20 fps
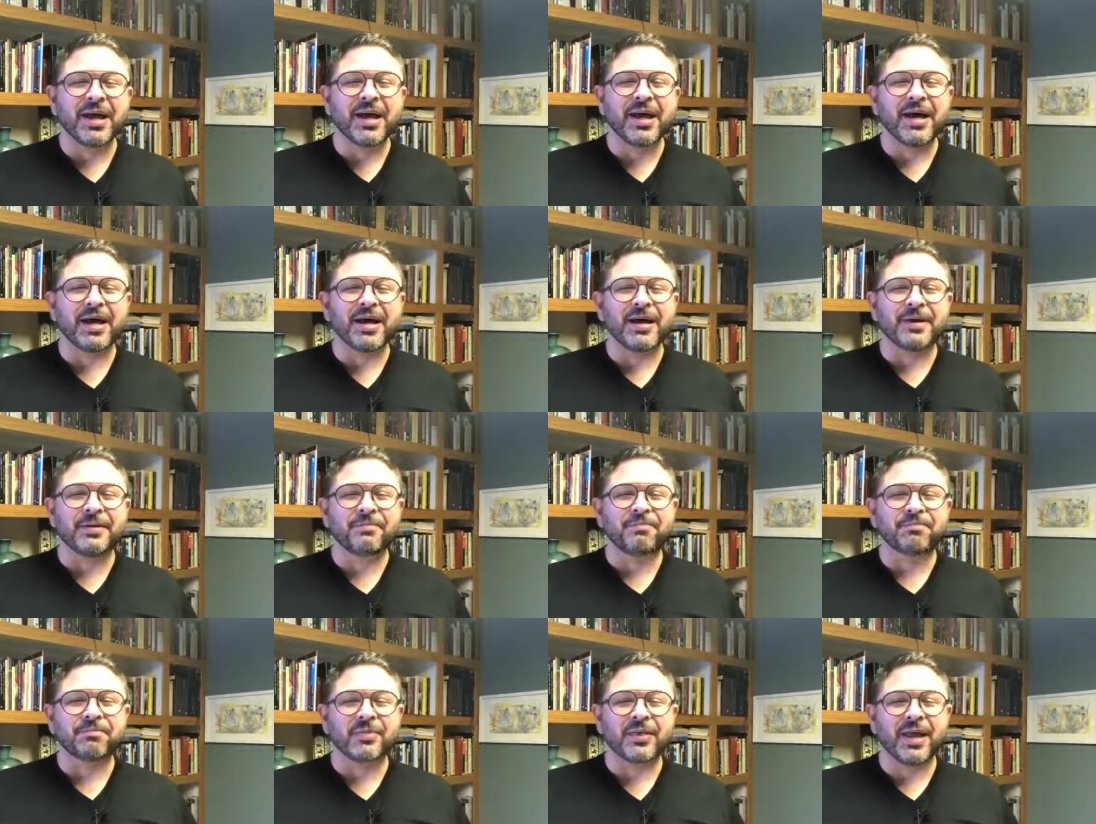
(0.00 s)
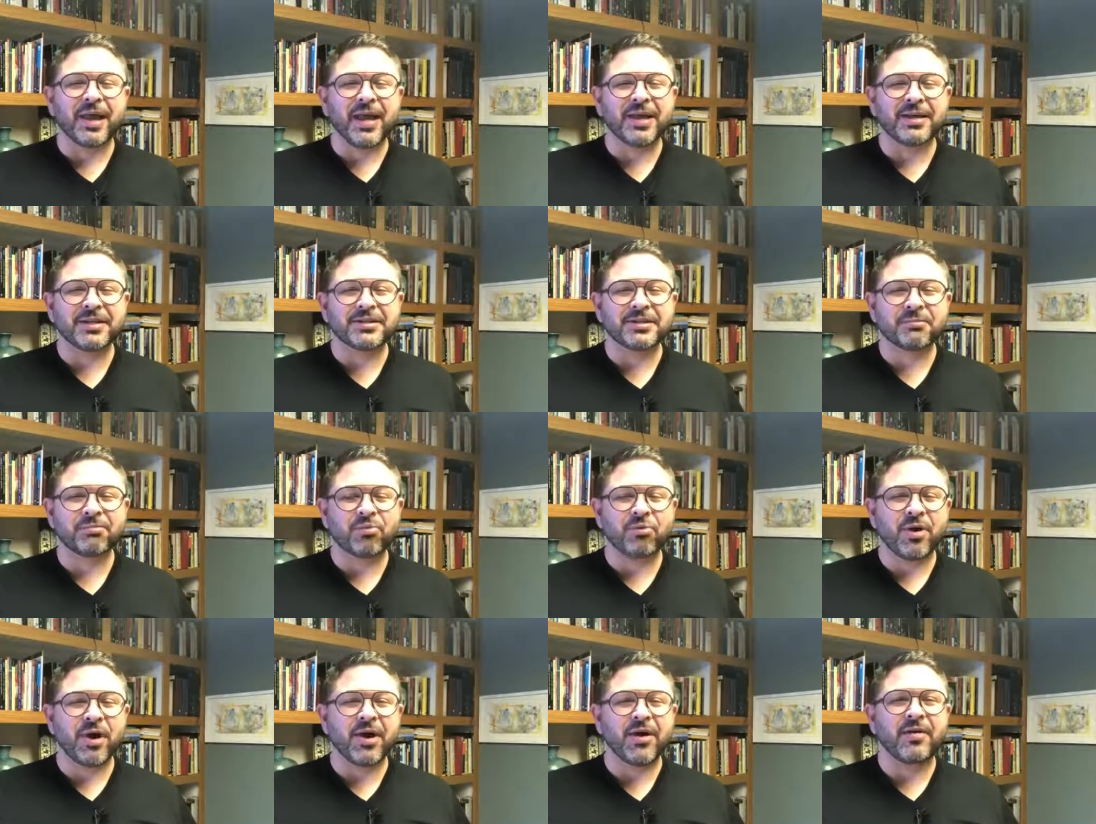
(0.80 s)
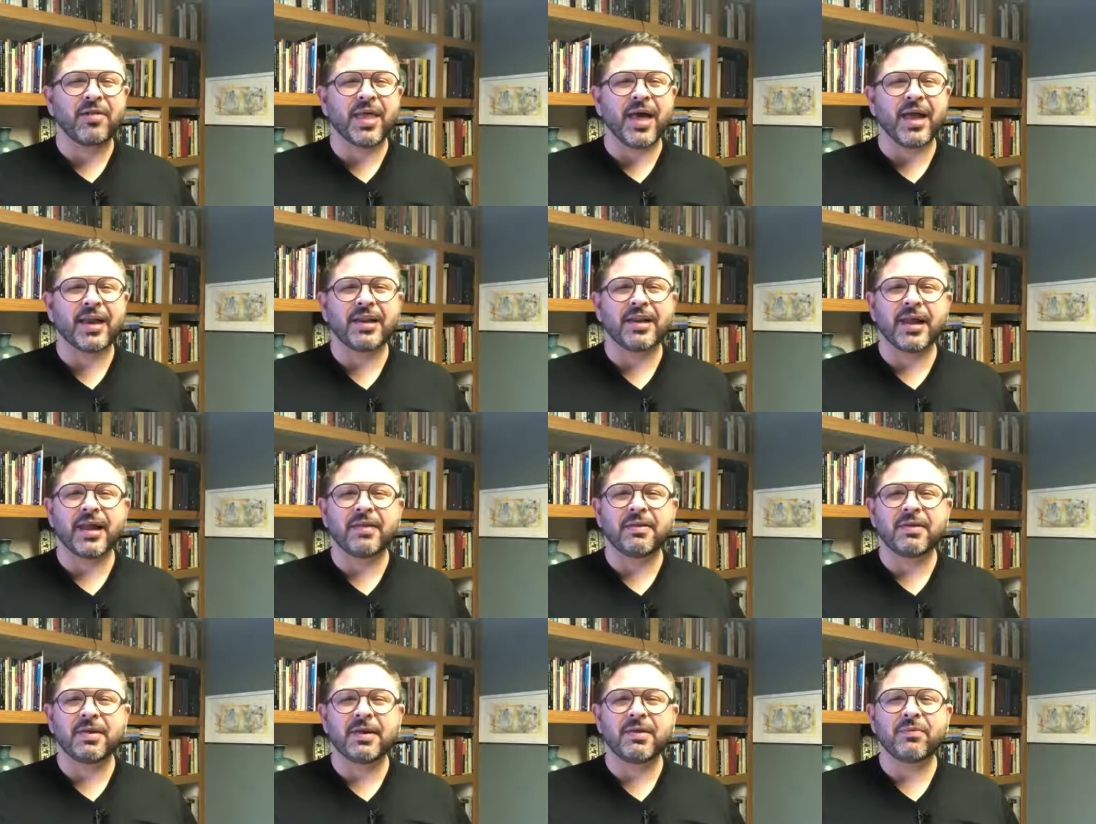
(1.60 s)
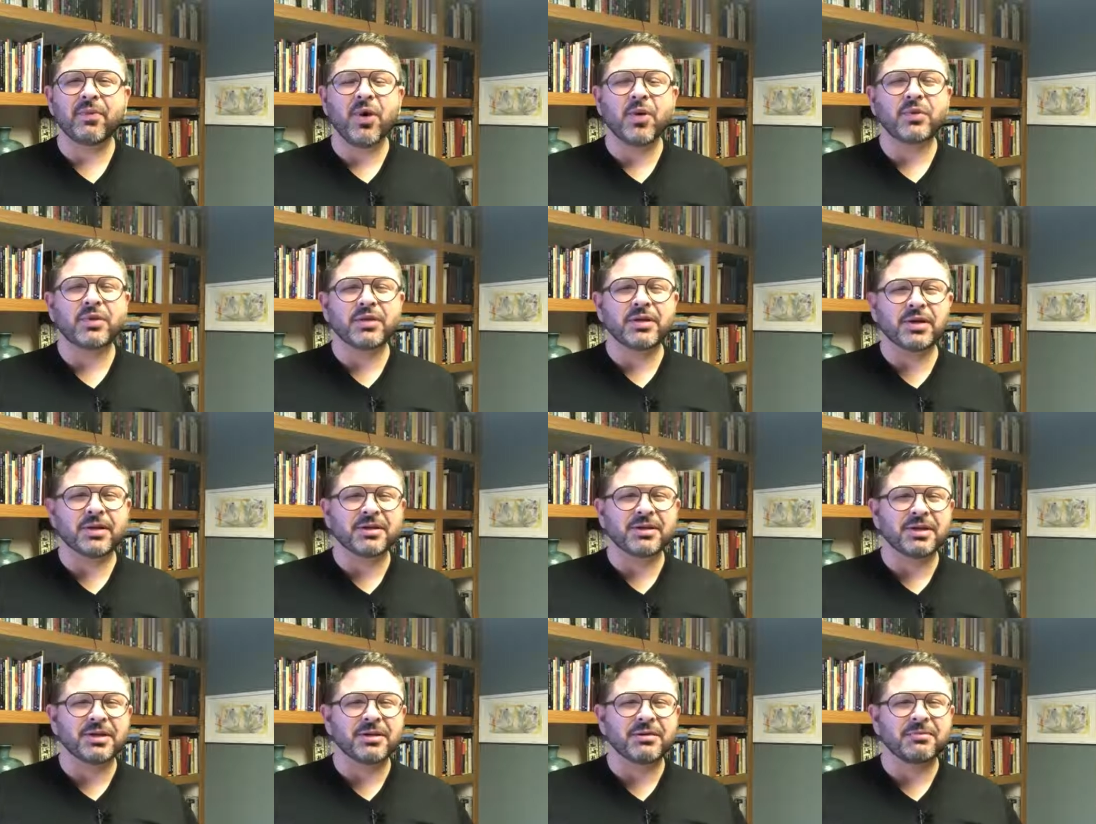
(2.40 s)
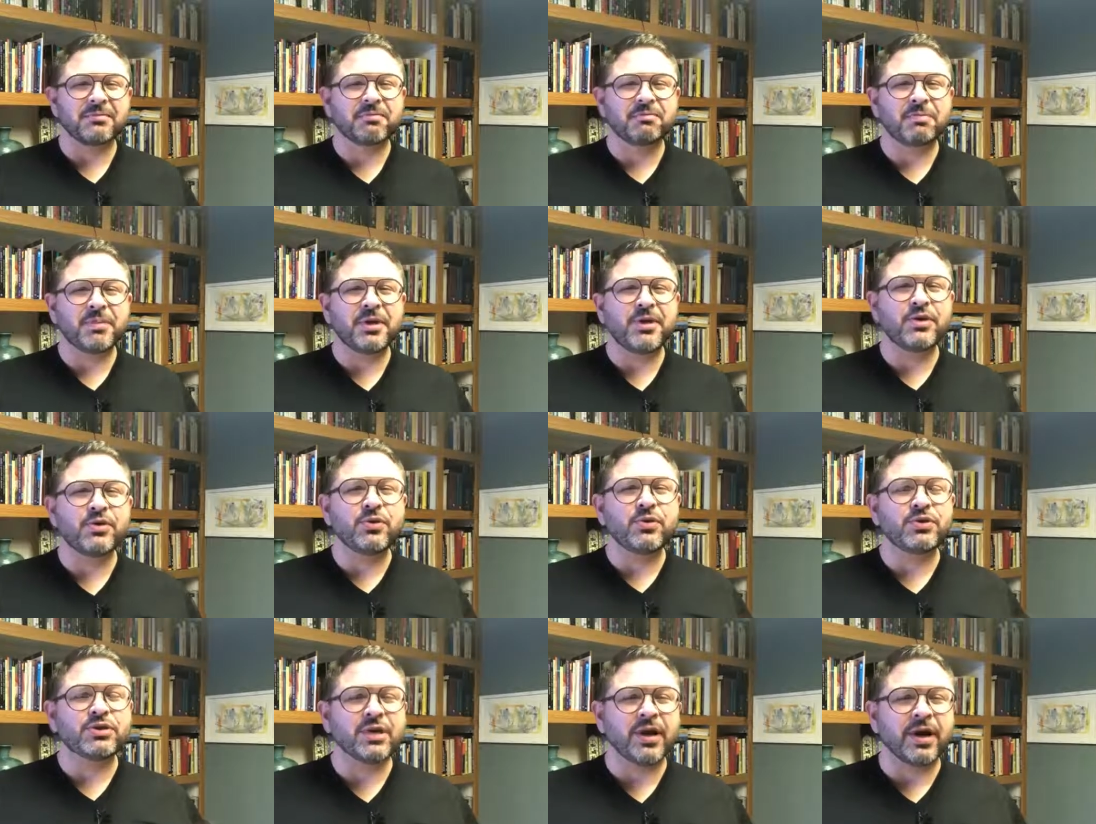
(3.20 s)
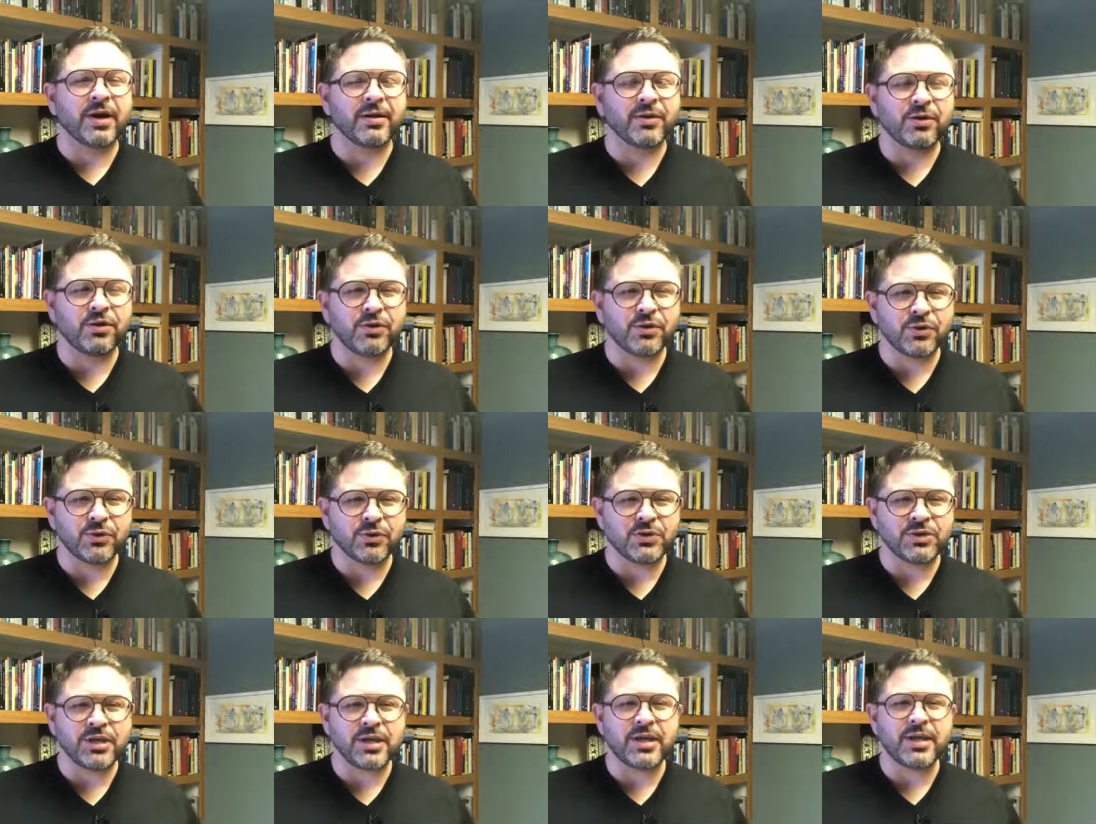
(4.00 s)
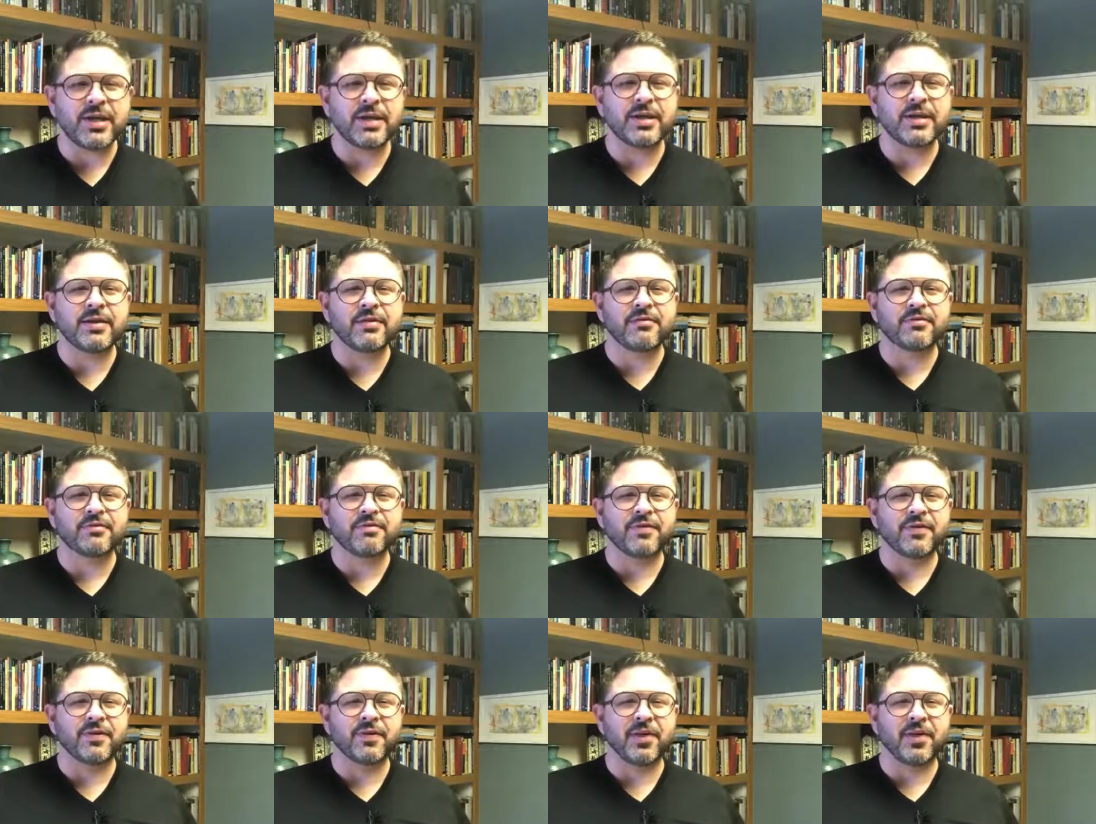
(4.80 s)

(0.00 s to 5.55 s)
um, and it's a prayer that he wrote uh, to be used on New Year's Eve,